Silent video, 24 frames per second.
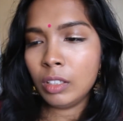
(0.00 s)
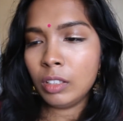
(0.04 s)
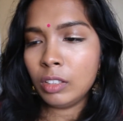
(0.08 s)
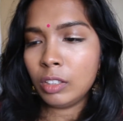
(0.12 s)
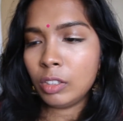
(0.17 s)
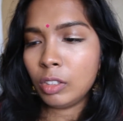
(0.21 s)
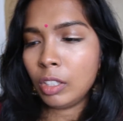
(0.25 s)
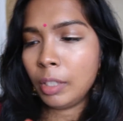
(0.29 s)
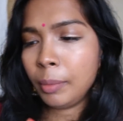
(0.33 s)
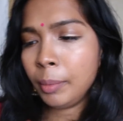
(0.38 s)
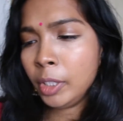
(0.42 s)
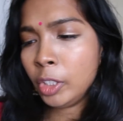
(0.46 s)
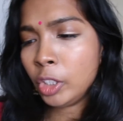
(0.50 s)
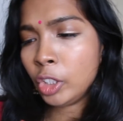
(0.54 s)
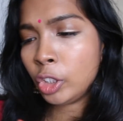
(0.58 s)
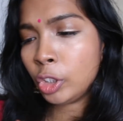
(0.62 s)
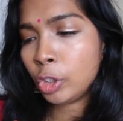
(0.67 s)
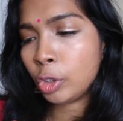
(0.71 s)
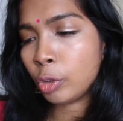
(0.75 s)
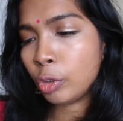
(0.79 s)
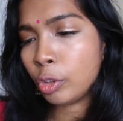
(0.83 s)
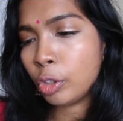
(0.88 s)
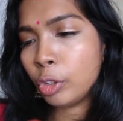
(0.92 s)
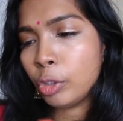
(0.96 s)
So let me just
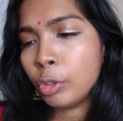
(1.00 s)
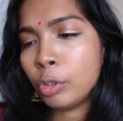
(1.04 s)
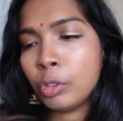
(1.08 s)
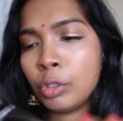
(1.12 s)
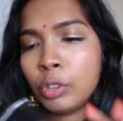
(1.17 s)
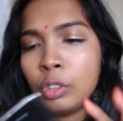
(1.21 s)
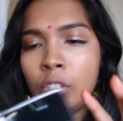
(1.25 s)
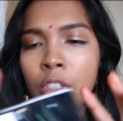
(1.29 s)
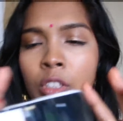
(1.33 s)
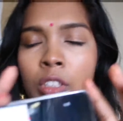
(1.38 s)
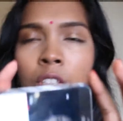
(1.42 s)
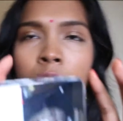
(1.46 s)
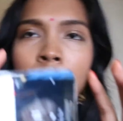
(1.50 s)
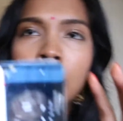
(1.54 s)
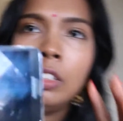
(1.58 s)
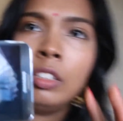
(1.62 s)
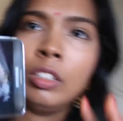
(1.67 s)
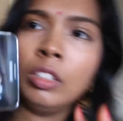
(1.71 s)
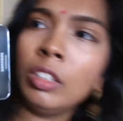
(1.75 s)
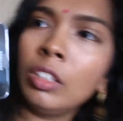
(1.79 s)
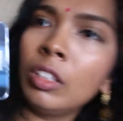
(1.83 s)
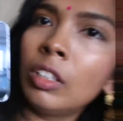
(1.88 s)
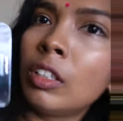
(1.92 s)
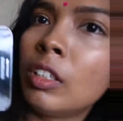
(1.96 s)
show you.
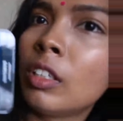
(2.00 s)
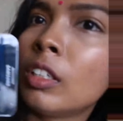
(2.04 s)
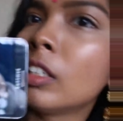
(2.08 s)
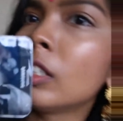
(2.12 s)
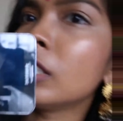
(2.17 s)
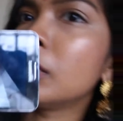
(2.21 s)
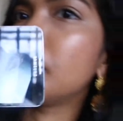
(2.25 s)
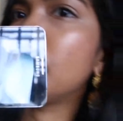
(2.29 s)
It's